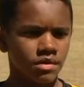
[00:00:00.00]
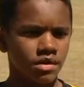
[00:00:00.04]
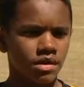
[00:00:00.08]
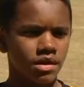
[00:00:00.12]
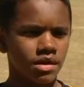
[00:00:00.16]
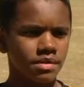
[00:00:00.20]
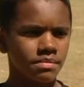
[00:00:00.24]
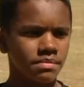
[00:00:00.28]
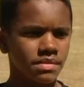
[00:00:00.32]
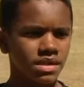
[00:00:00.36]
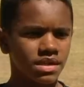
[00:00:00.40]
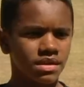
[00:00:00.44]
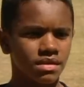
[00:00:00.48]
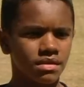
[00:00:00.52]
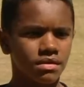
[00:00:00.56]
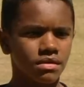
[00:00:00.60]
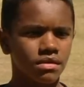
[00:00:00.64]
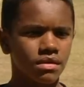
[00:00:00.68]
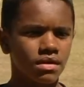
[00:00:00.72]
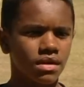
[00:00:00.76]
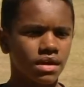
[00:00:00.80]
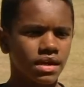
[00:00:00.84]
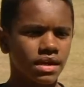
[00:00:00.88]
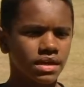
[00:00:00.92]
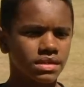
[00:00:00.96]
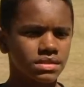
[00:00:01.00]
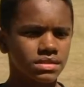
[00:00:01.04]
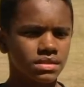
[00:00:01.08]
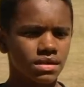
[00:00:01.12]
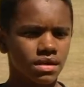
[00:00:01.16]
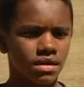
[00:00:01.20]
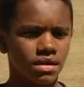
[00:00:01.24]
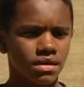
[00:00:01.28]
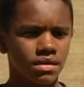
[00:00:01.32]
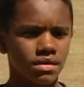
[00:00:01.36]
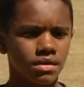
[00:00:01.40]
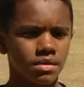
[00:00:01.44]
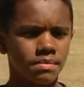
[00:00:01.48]
Oh, I'd mean a lot. Eh? It's,
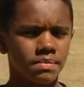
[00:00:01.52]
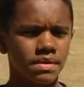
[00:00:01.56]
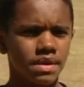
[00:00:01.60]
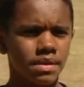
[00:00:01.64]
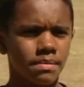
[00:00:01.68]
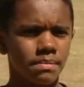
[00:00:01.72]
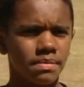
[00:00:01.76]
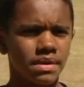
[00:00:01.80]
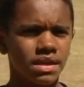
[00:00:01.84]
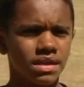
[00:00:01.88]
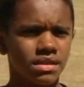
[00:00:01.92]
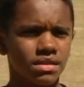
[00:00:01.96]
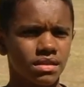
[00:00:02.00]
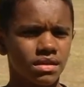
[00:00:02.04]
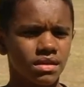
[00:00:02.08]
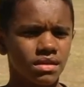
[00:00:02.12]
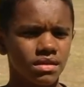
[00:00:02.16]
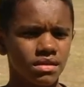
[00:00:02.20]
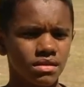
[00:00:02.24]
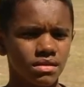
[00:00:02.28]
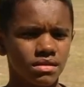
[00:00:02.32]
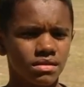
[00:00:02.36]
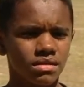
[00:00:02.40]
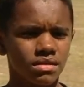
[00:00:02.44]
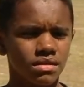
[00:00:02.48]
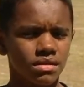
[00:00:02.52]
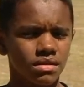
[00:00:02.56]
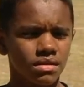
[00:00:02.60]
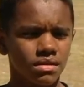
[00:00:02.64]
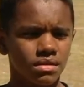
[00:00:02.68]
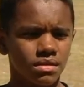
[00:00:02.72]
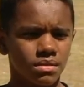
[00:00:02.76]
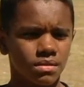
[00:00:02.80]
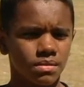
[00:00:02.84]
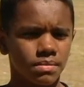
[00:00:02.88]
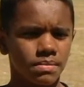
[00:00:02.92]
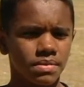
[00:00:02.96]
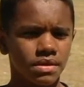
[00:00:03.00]
uh, it'd be a big thing.
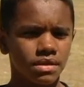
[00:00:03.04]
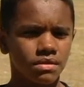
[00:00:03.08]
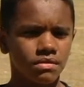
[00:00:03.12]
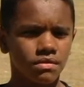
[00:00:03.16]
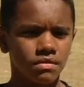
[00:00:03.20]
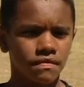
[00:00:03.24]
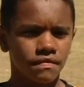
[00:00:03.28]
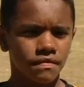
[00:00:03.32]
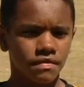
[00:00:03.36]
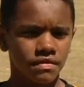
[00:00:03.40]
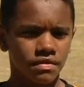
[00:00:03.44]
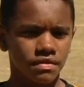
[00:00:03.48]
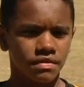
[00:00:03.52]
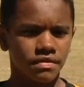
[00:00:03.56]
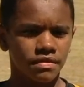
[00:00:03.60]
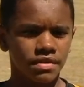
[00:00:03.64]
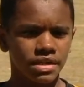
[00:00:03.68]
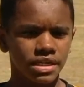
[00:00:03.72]
It'd be good for the